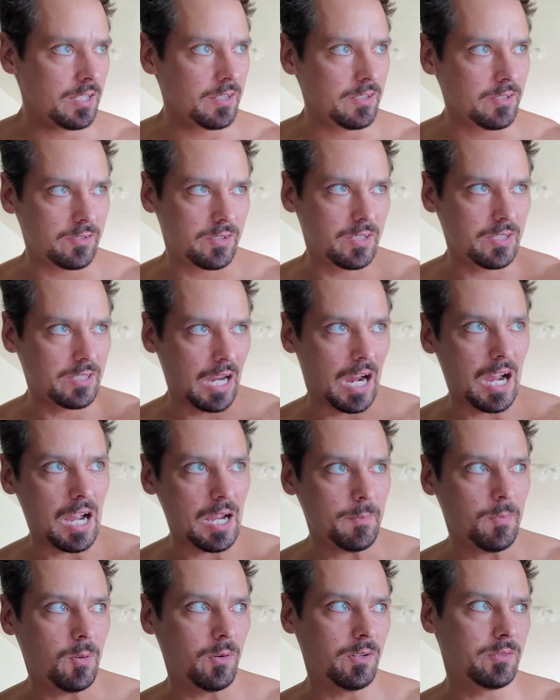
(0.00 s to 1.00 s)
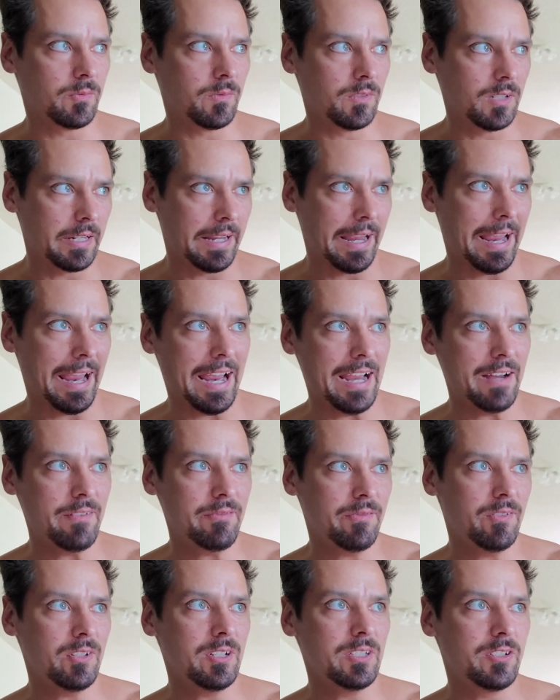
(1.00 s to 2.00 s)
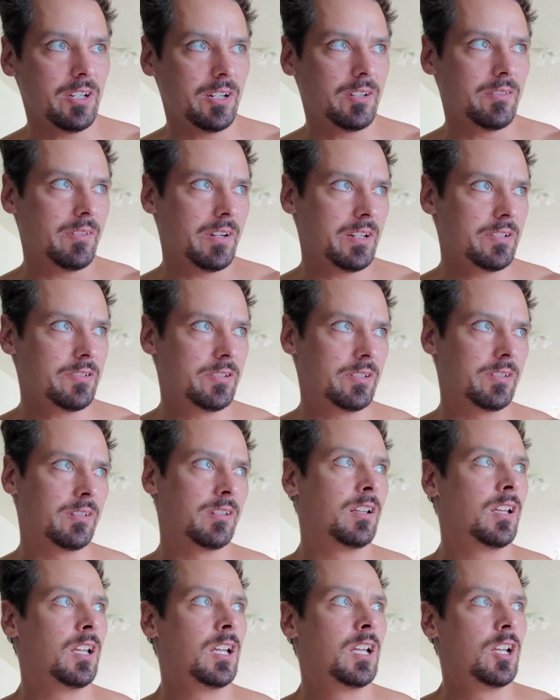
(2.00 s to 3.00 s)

There's these high points where like every generation